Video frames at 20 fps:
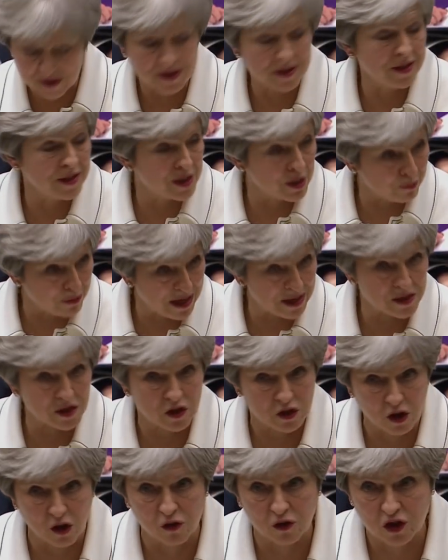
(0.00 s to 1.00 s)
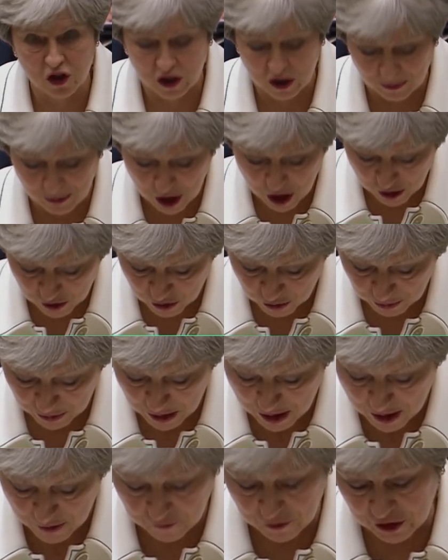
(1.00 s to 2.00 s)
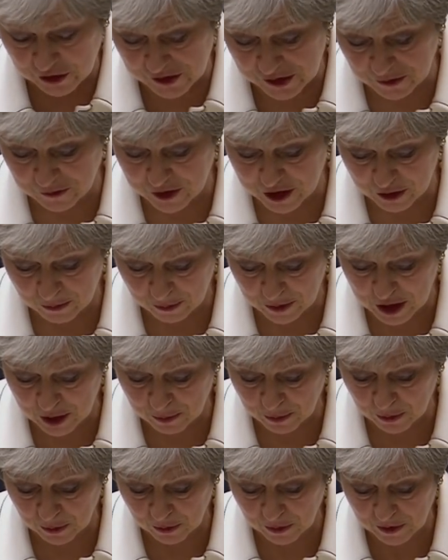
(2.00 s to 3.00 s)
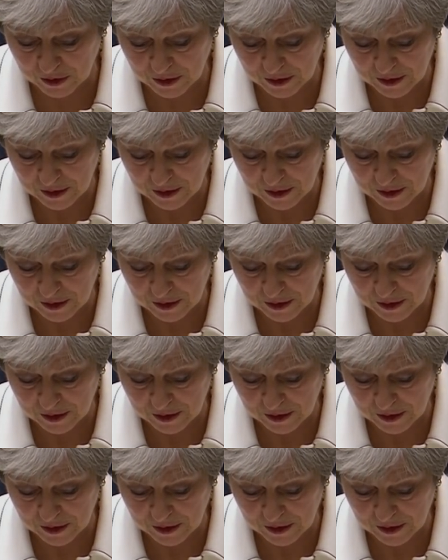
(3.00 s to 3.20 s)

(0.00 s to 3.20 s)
this is the best long-term hope for the Syrian people.